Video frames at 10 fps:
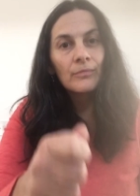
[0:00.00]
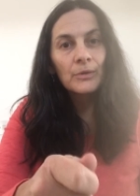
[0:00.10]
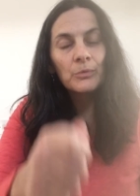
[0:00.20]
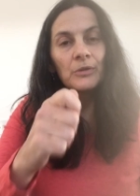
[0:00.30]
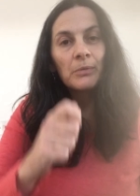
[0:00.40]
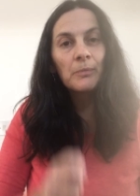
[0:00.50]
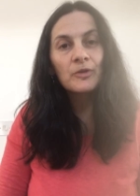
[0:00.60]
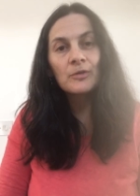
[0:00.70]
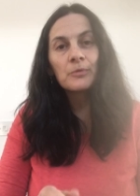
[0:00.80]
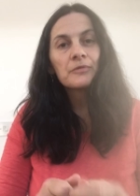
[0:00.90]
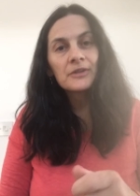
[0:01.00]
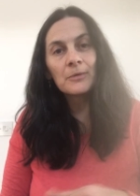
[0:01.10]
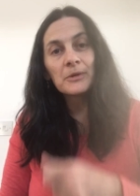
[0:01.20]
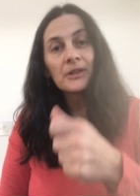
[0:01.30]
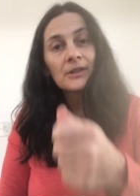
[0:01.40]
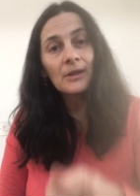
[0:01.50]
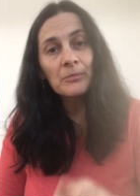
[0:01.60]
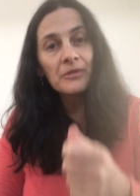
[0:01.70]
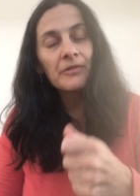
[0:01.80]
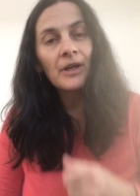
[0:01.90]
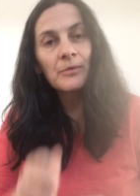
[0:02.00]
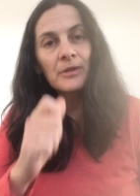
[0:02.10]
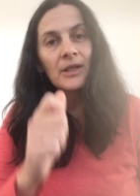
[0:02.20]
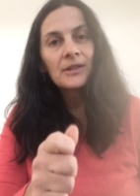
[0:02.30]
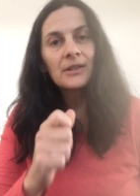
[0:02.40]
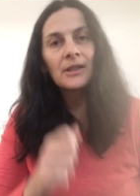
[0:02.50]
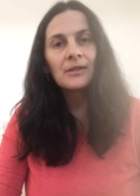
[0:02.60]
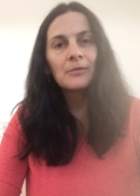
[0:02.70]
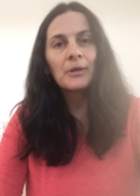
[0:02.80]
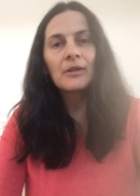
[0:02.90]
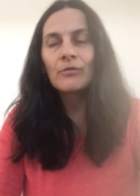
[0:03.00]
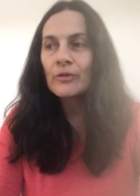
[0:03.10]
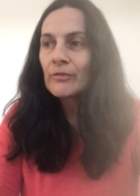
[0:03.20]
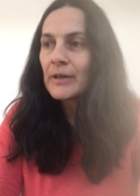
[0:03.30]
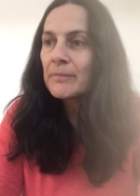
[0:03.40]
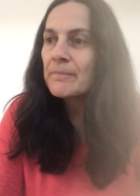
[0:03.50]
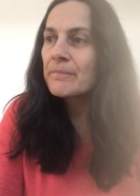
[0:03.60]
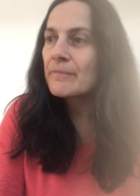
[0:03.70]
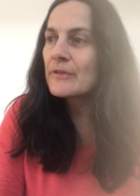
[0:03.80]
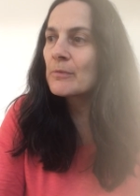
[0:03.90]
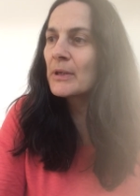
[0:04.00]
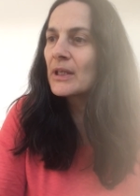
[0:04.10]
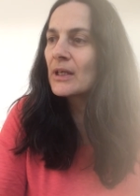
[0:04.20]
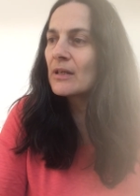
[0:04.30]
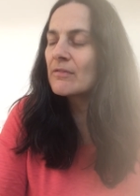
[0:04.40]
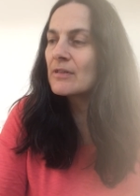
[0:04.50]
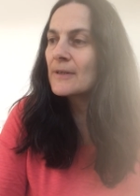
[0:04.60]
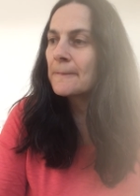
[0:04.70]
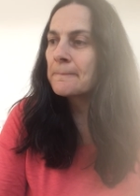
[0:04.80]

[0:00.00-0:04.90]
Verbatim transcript: it wouldn't be possible for somebody to come to fire with their stick to make their honouring, to make their gift.